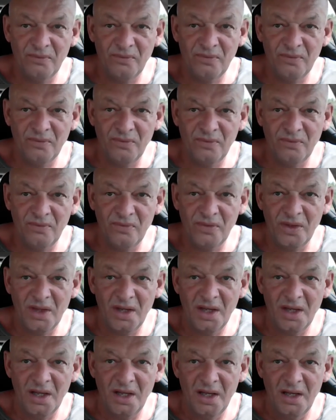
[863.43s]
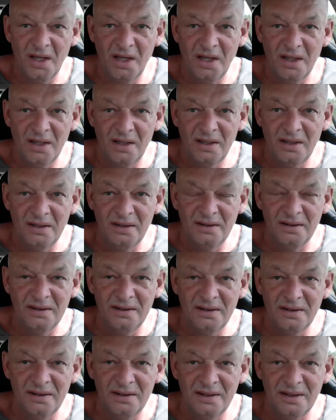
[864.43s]

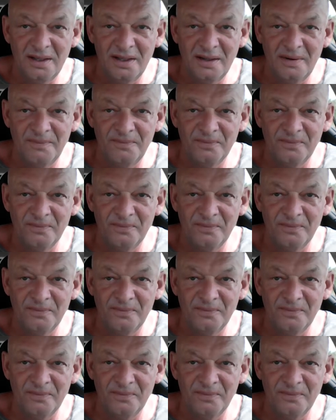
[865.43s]
[no speech]